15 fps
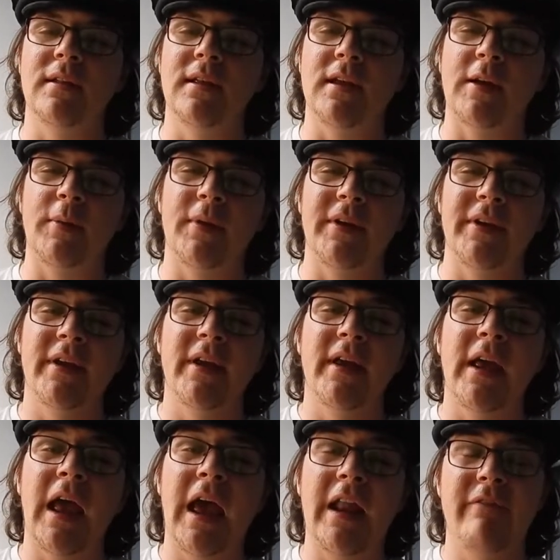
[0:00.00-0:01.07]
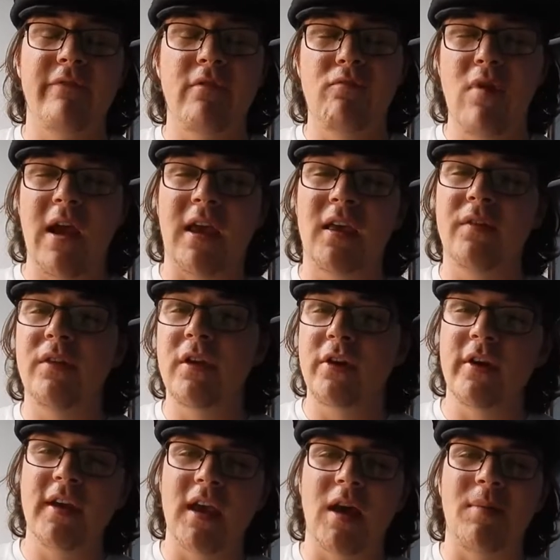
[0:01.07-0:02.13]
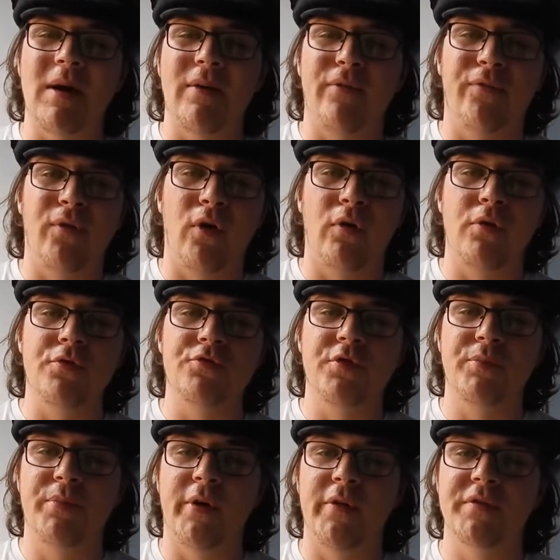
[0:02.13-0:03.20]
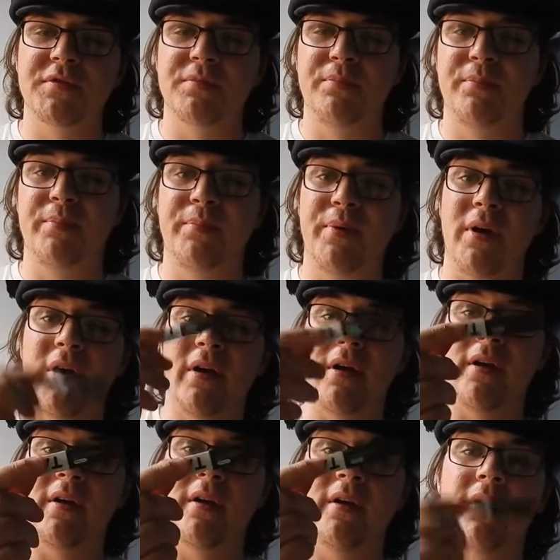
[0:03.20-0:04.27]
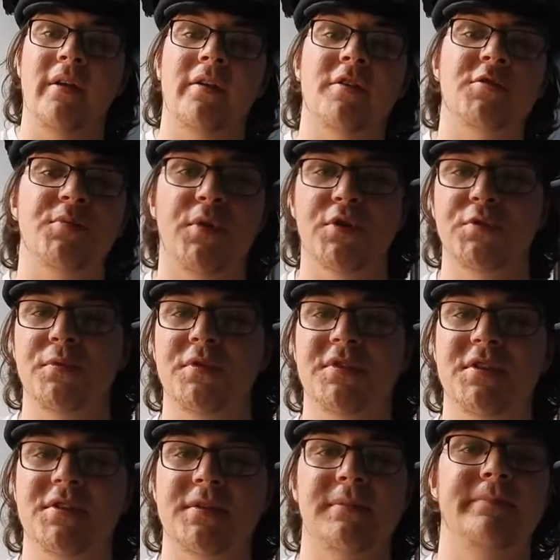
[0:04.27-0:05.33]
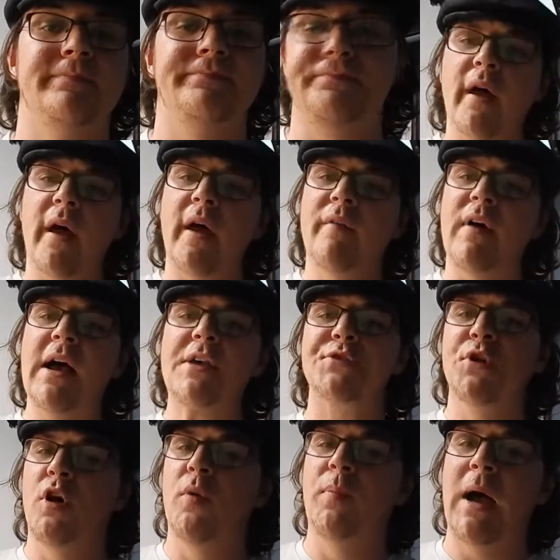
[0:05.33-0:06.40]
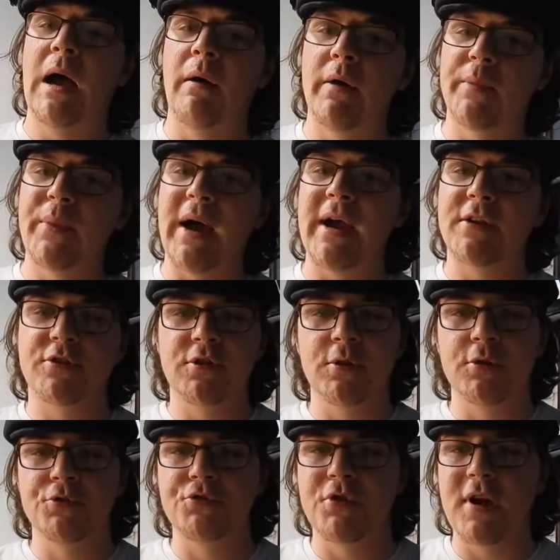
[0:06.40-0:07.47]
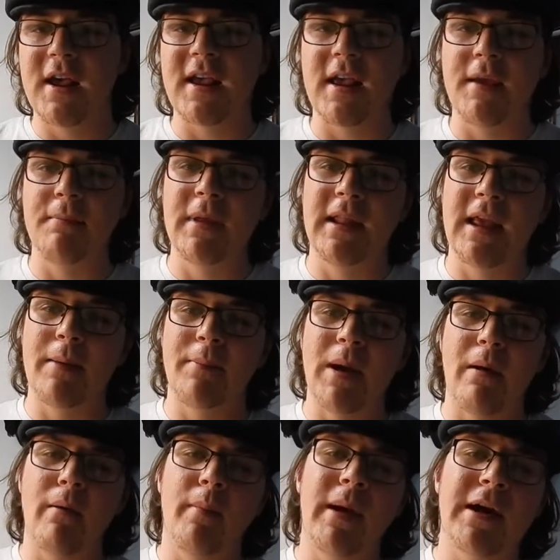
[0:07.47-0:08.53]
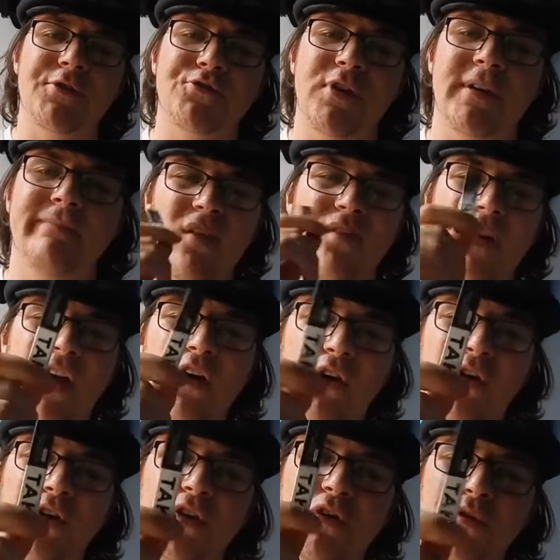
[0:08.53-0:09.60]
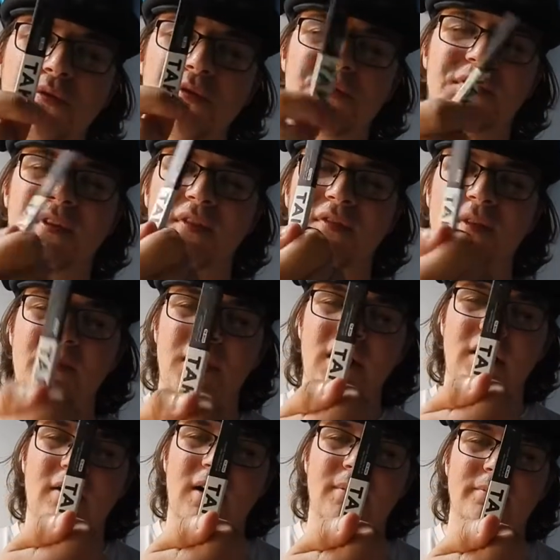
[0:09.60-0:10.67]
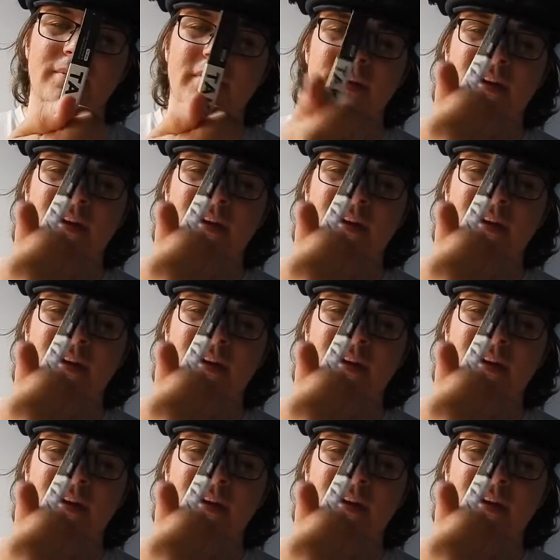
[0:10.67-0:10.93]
liquid, and if you reckon you're going to get about 400 puffs per disposable system. And that's all powered by a 280mAh battery. They all use 50mg